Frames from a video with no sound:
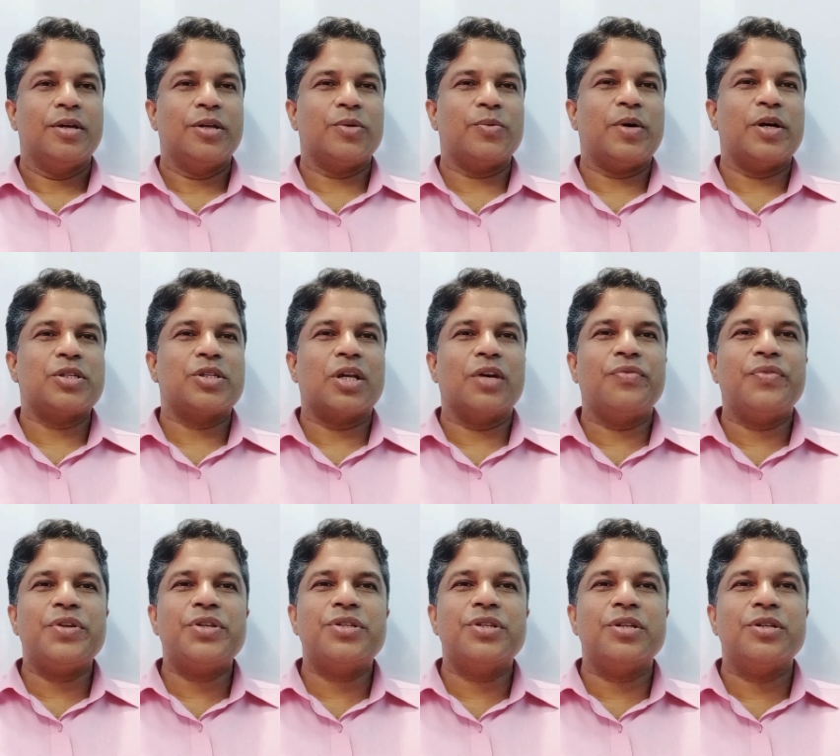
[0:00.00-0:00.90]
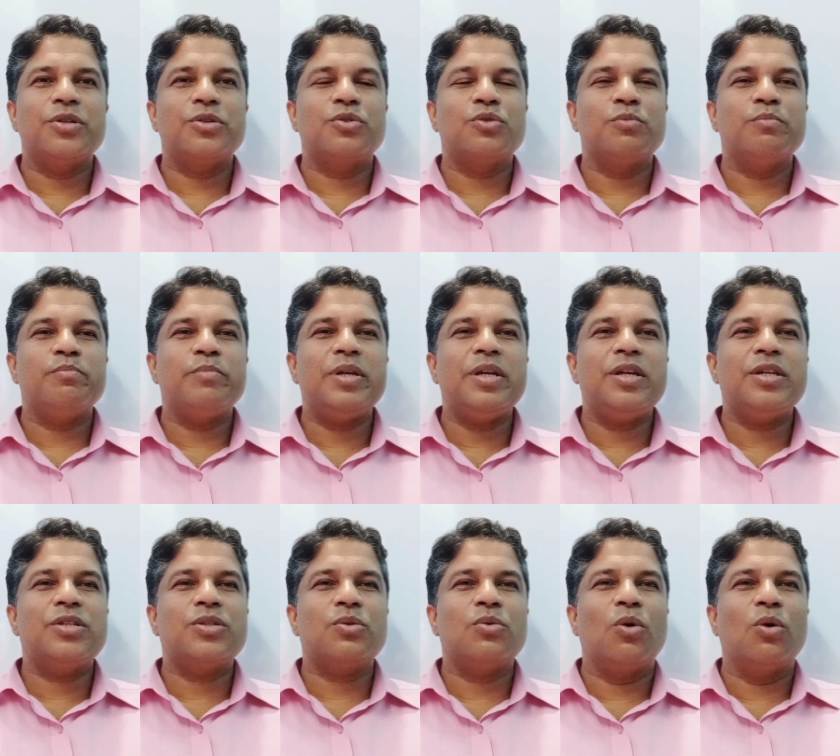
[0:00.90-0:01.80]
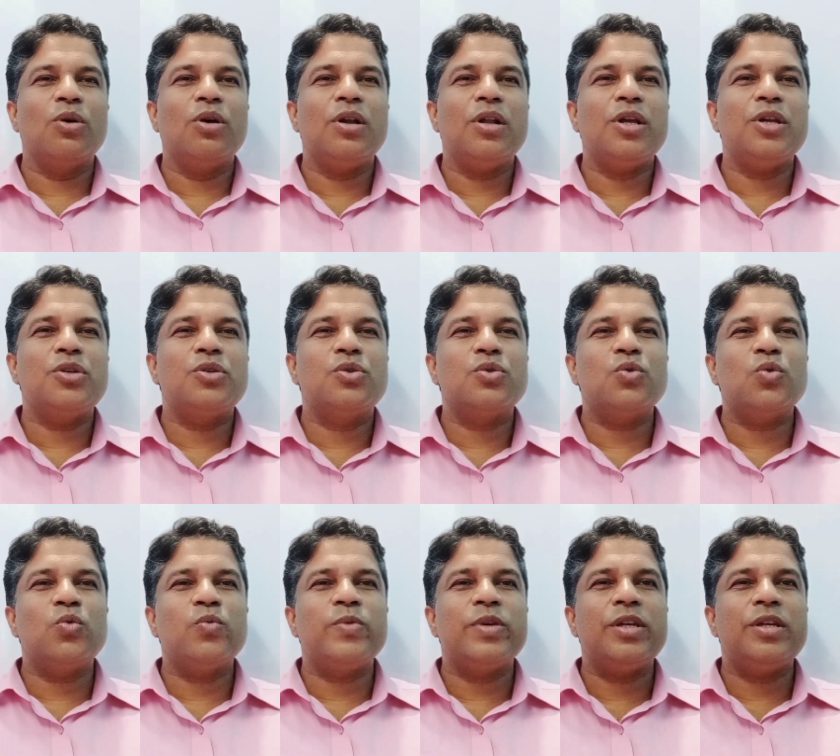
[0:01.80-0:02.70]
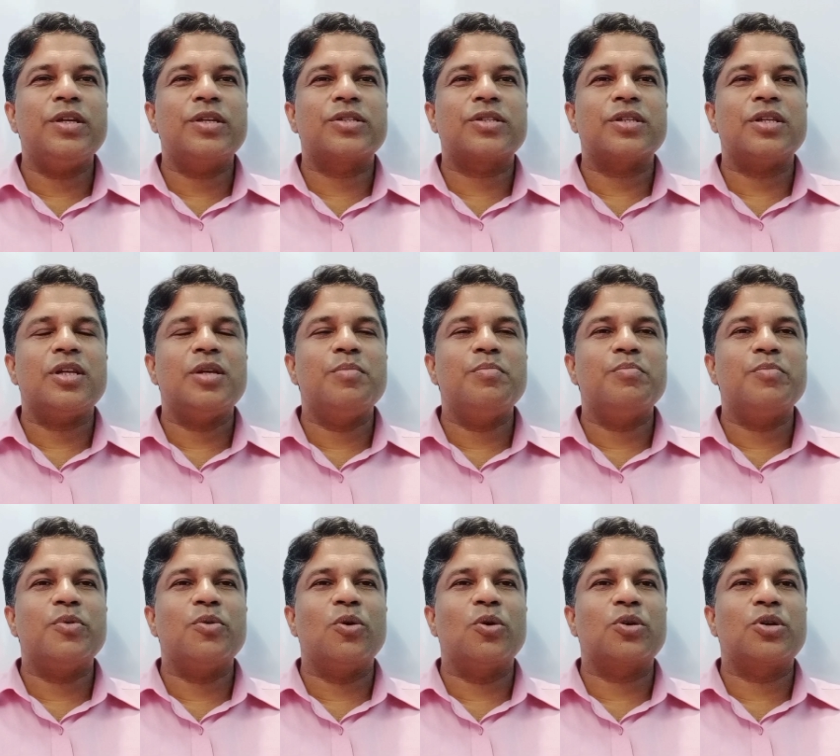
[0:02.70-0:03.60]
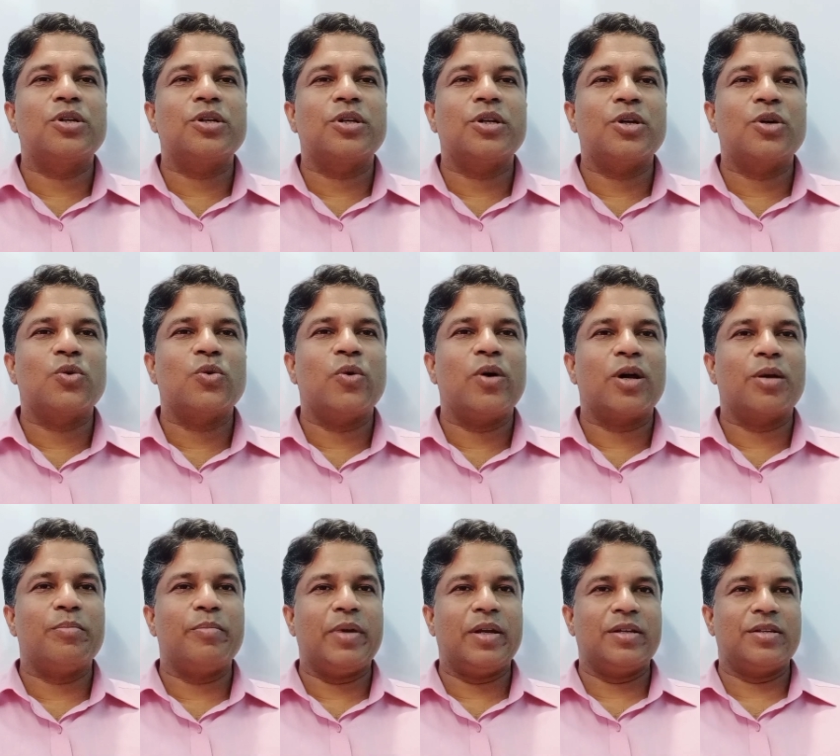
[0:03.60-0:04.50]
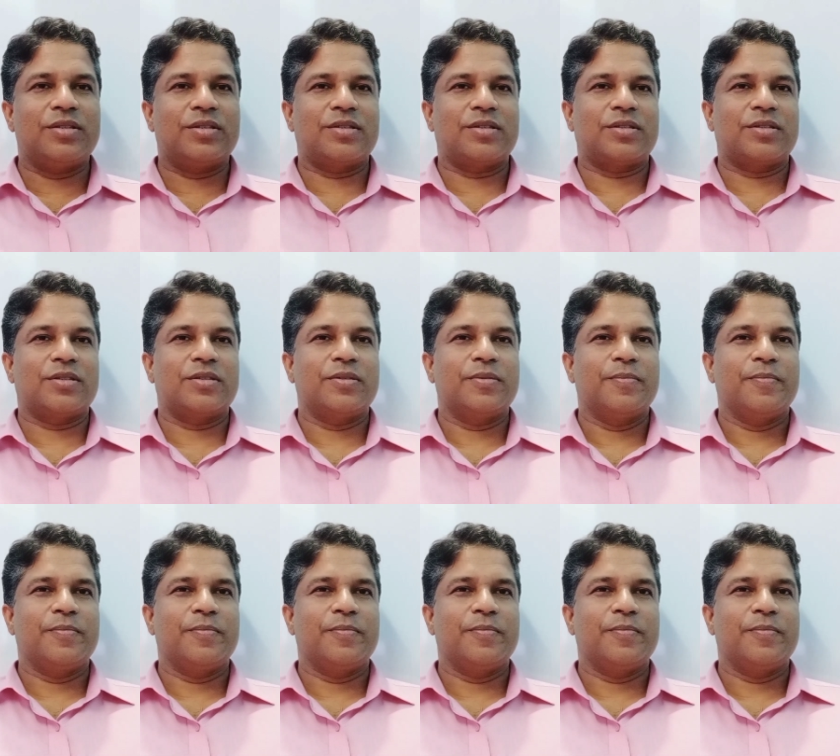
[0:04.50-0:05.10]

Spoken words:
It was sufficient to meet only 2 weeks import requirements.